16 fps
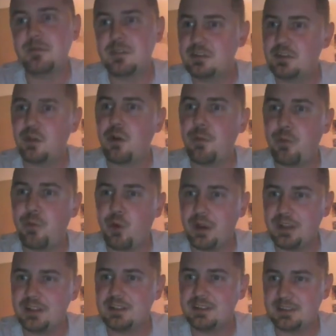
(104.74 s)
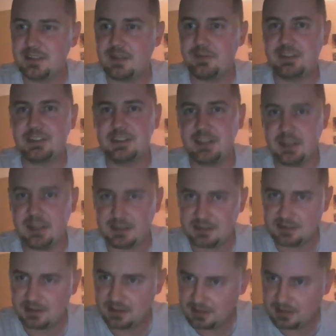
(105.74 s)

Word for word: 0.76.